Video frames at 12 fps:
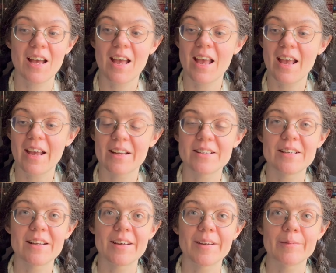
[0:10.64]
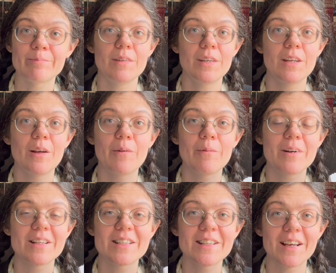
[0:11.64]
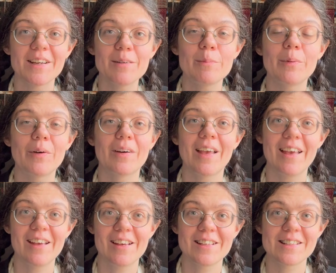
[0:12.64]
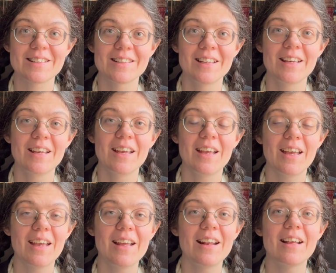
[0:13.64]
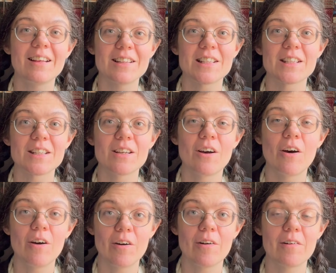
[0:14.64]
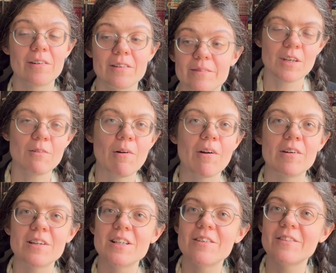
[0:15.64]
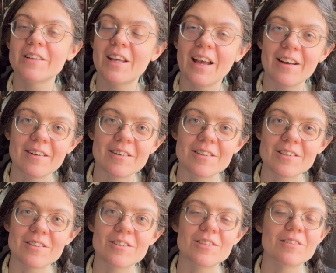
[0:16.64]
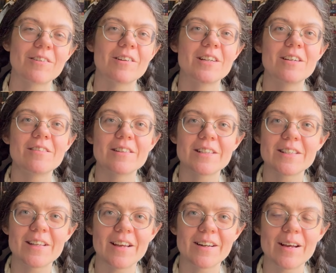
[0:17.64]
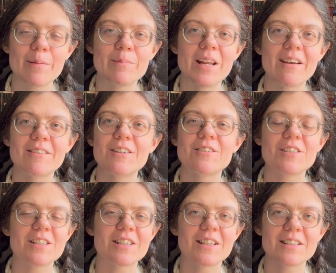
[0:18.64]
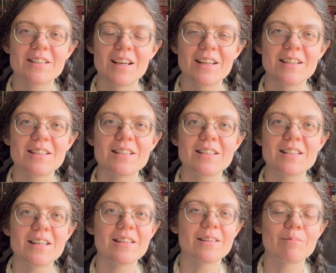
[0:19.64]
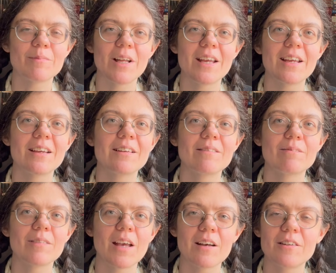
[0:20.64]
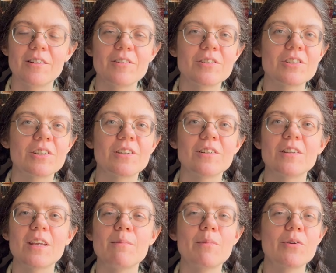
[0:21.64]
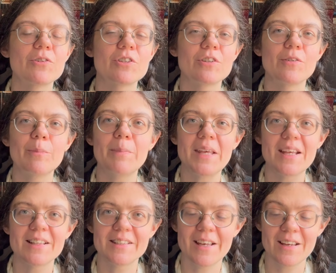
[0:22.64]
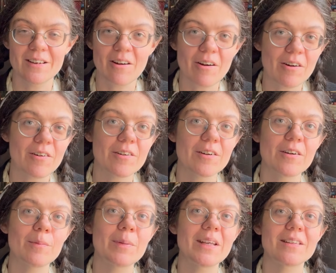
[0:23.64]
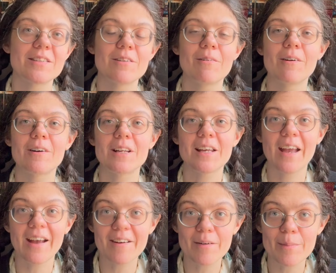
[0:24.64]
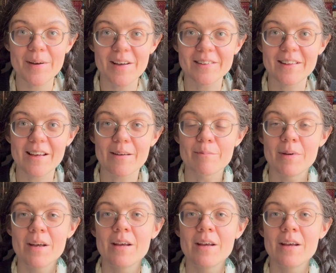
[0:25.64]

and you know, when a second book hits, it hits hard. You already know the characters, you already know the setup, now you're just excited to see them like get closer, the emotional beats hit harder because you already care about them.